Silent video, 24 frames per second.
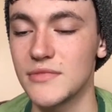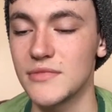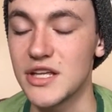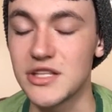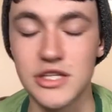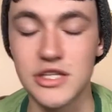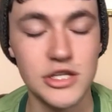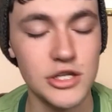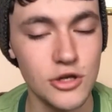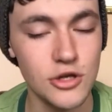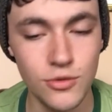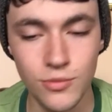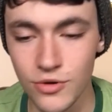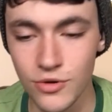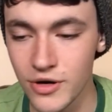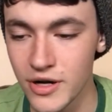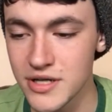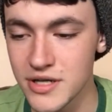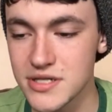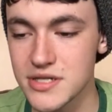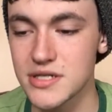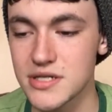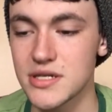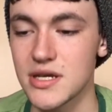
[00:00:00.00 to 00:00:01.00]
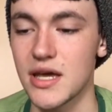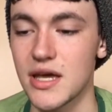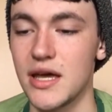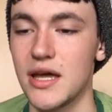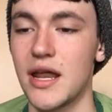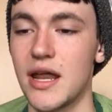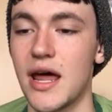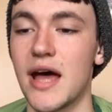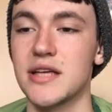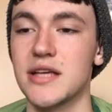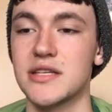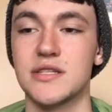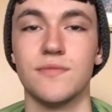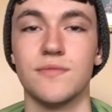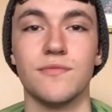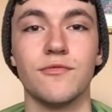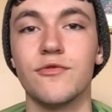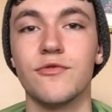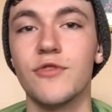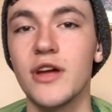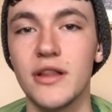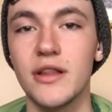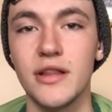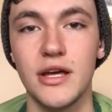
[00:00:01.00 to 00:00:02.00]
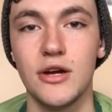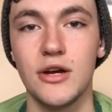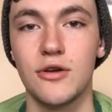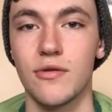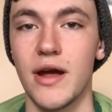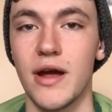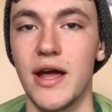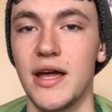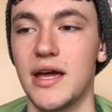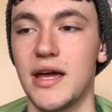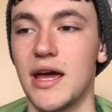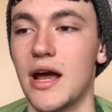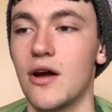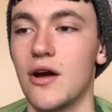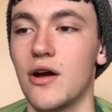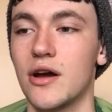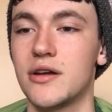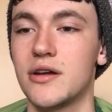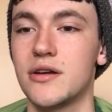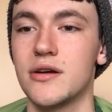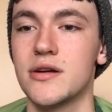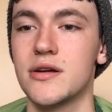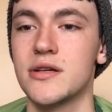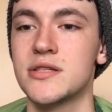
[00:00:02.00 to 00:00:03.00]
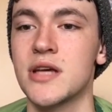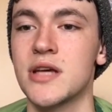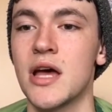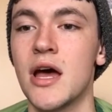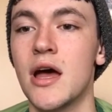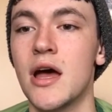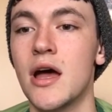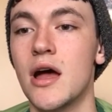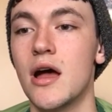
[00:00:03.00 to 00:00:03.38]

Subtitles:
It's humorous. It has some really great characters.